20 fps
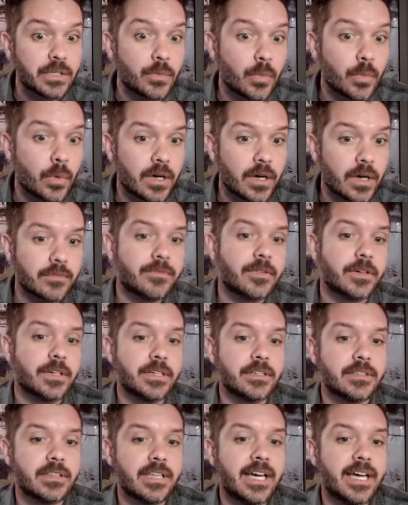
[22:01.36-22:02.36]
you want for
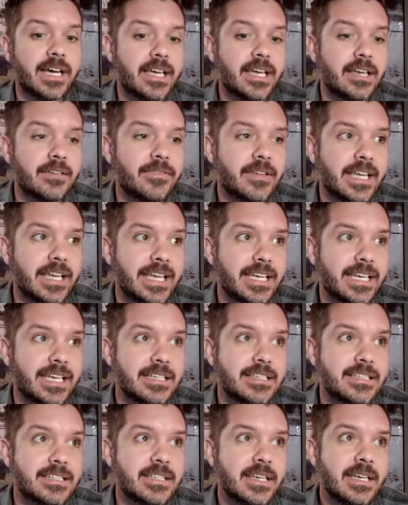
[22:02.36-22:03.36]
your life
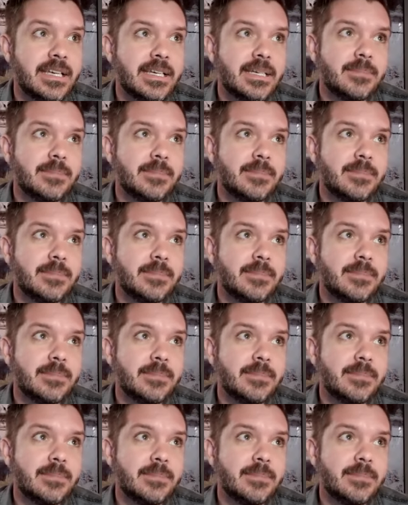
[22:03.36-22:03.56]
is